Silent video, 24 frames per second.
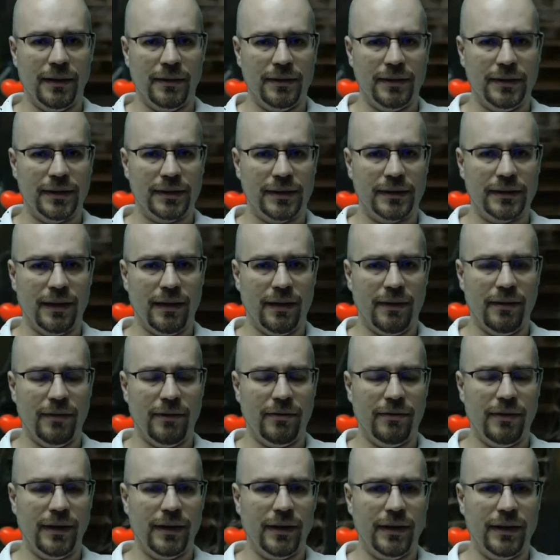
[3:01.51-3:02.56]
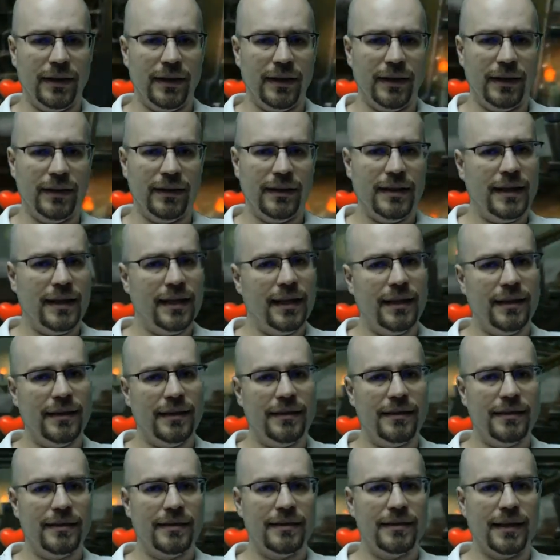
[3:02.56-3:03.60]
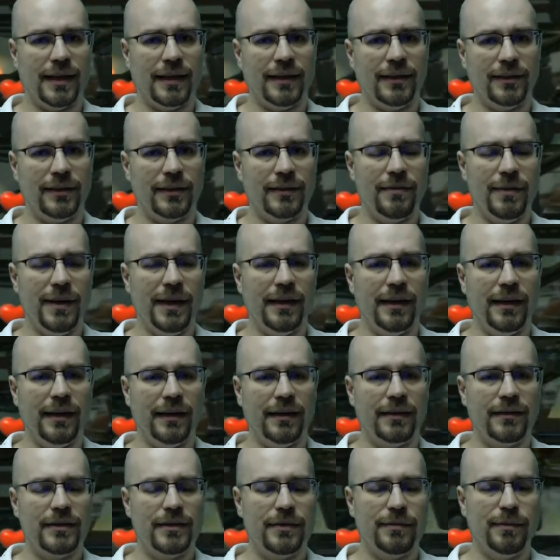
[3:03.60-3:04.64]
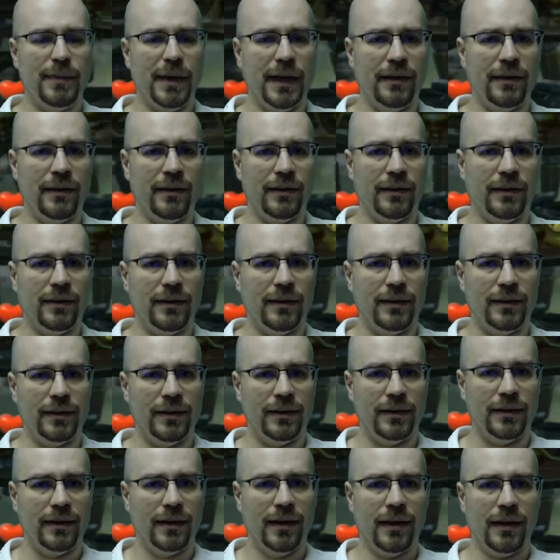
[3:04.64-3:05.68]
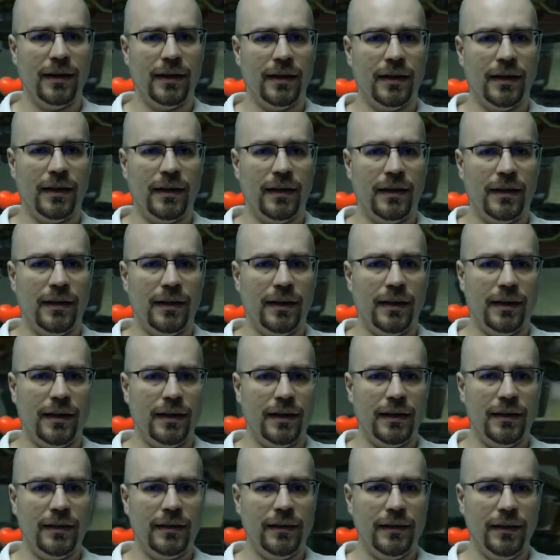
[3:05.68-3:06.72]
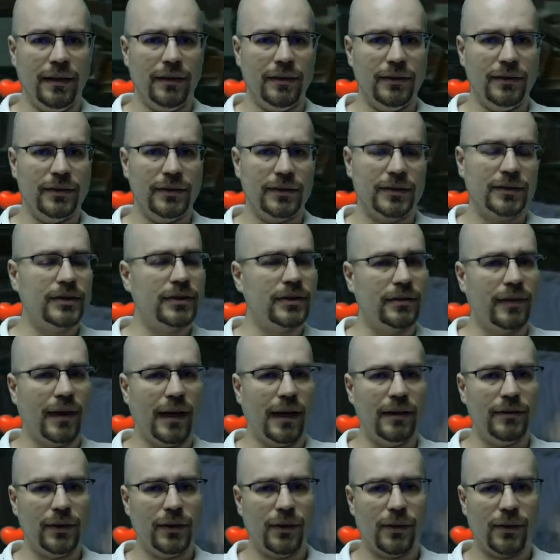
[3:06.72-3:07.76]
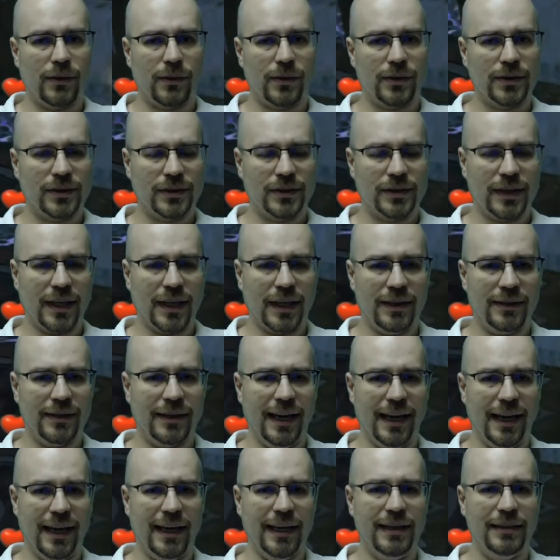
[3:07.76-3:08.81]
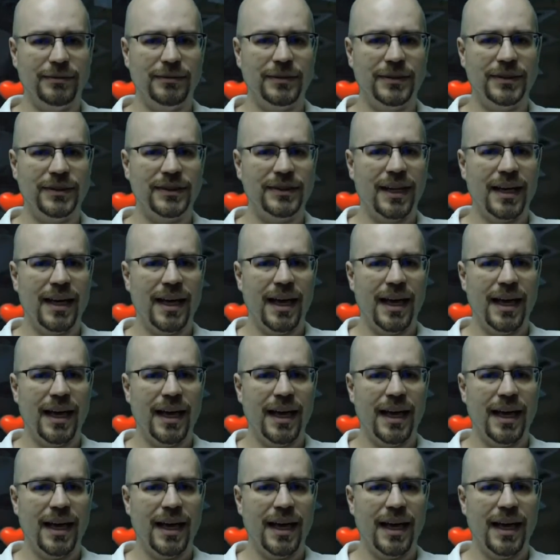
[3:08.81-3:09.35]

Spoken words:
Just a very good kids style comedic spin on the survival horror style games.